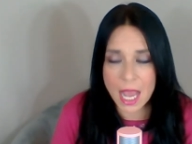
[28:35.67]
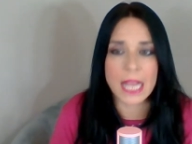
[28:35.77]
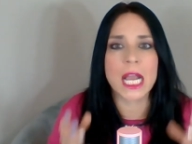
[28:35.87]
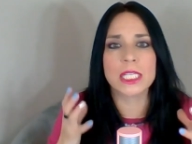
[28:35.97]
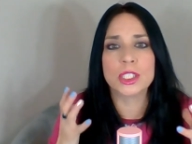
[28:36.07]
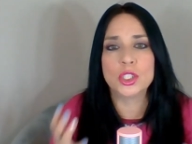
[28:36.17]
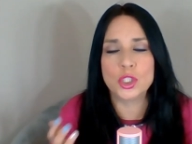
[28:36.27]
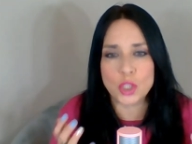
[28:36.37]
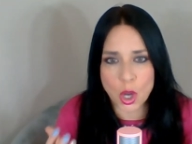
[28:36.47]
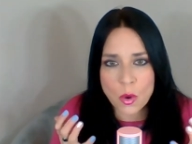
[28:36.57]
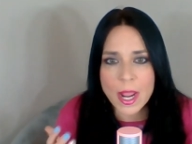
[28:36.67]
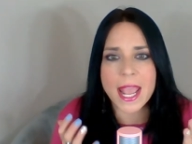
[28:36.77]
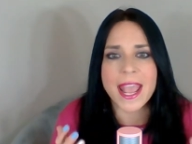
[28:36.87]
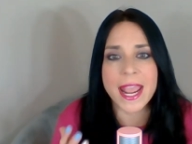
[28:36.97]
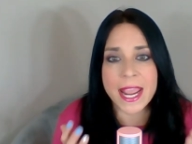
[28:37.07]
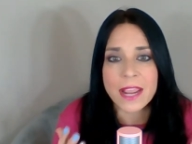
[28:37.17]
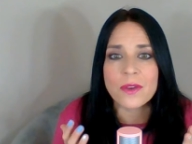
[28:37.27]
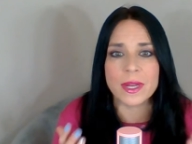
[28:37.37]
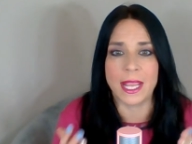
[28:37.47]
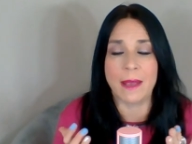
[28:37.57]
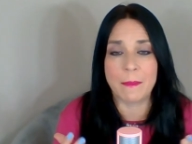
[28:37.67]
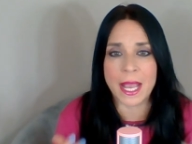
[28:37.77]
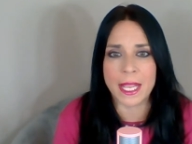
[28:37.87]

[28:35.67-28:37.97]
I got so angry at my